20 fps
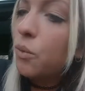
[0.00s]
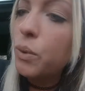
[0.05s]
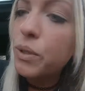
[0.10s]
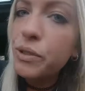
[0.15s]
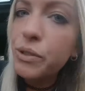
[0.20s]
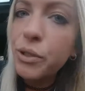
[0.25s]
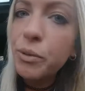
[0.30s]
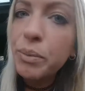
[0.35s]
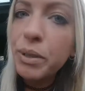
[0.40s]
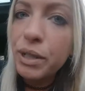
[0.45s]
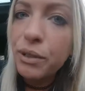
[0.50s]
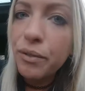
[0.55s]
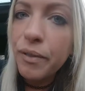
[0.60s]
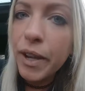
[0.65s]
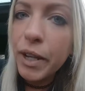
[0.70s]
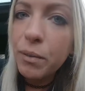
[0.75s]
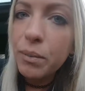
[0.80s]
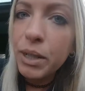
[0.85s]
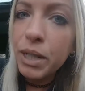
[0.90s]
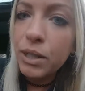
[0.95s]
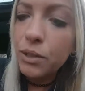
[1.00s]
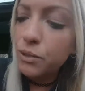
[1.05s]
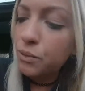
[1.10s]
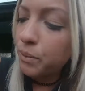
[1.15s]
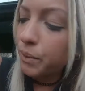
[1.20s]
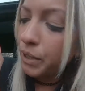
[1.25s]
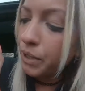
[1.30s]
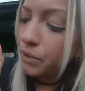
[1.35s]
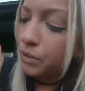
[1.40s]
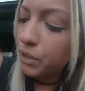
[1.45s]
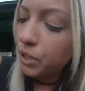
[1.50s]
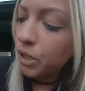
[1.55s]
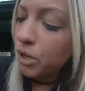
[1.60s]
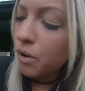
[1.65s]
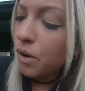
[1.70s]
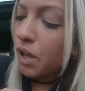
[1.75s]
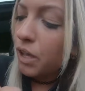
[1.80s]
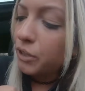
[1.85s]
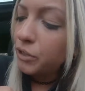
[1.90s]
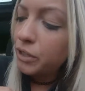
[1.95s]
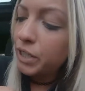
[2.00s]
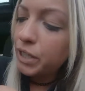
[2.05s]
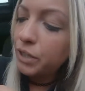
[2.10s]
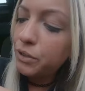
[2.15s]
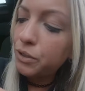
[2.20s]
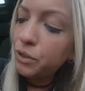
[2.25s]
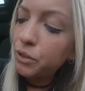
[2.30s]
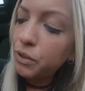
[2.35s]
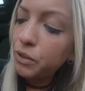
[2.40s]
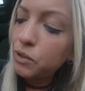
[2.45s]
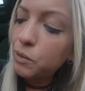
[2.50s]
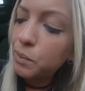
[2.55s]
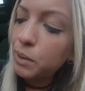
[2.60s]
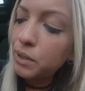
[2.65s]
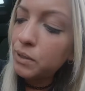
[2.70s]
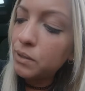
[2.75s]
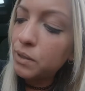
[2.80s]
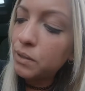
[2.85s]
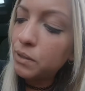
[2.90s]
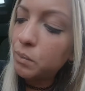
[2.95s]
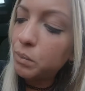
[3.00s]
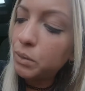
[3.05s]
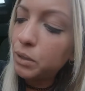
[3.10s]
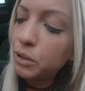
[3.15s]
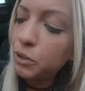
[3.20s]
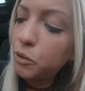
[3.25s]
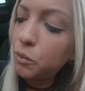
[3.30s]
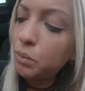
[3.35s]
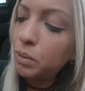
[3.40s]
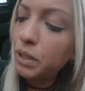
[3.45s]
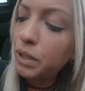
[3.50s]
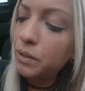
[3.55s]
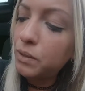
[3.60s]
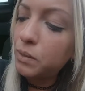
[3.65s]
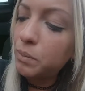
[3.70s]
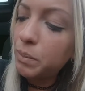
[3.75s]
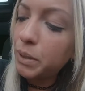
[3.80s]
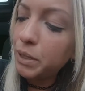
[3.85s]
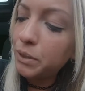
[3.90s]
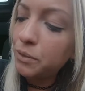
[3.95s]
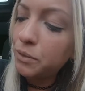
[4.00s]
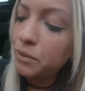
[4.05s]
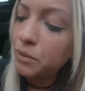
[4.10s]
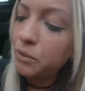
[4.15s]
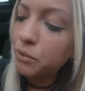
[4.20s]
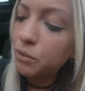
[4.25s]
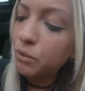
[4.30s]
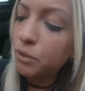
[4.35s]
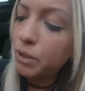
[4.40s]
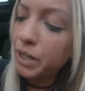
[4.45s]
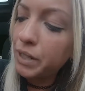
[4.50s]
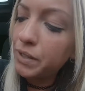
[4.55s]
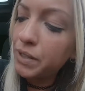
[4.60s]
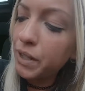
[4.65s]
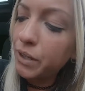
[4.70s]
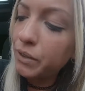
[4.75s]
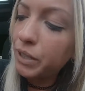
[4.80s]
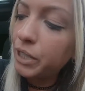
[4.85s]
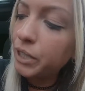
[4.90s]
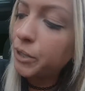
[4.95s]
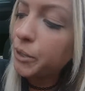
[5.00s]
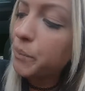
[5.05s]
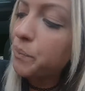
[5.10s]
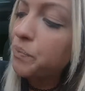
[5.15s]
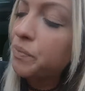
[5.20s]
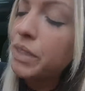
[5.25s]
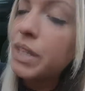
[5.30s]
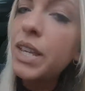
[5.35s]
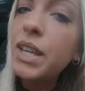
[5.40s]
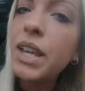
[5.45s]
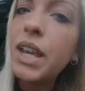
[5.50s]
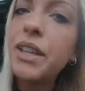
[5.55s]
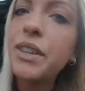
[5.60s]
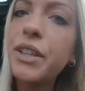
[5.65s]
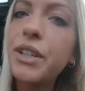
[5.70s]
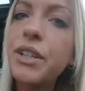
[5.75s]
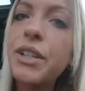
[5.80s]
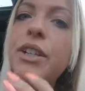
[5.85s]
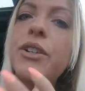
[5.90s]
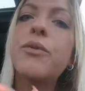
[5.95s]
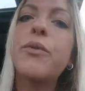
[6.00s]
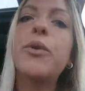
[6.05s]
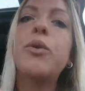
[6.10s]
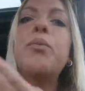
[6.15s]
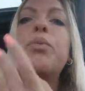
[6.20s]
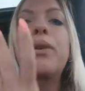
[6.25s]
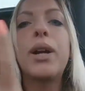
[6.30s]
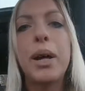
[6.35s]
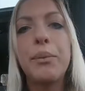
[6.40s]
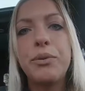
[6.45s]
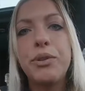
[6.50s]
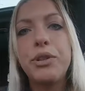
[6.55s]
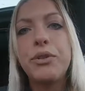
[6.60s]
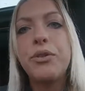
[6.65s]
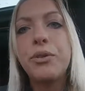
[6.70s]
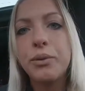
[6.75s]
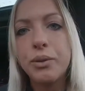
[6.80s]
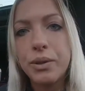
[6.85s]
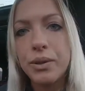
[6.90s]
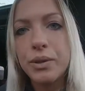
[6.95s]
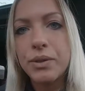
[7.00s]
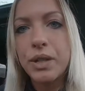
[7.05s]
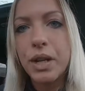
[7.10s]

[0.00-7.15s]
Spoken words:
Once your Mini FindMate is ready to go, all you got to do is press this blue plus button right down here, and then it will prompt you through the